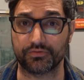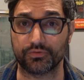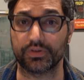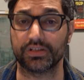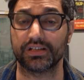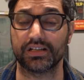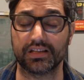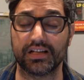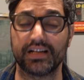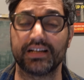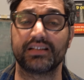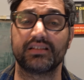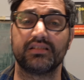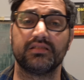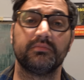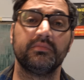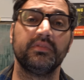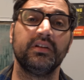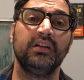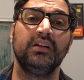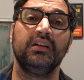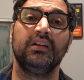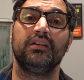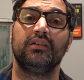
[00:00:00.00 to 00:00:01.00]
really like them.
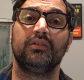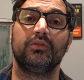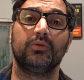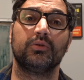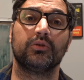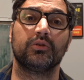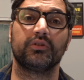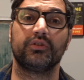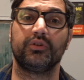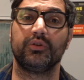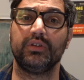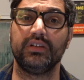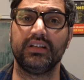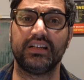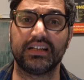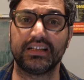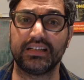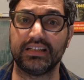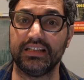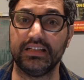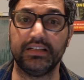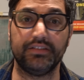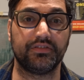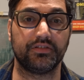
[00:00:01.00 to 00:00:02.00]
Or you can
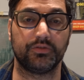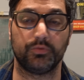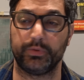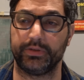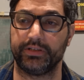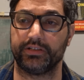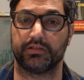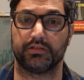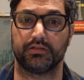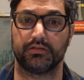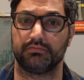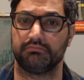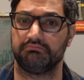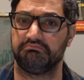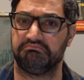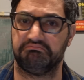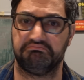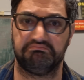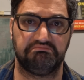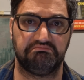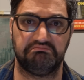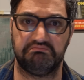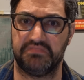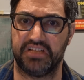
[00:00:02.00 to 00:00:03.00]
get even weirder.
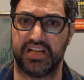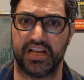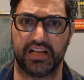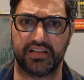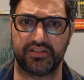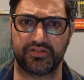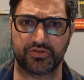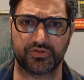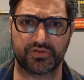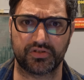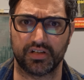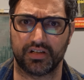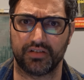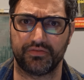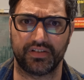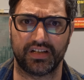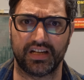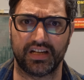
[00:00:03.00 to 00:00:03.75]
Get yourself an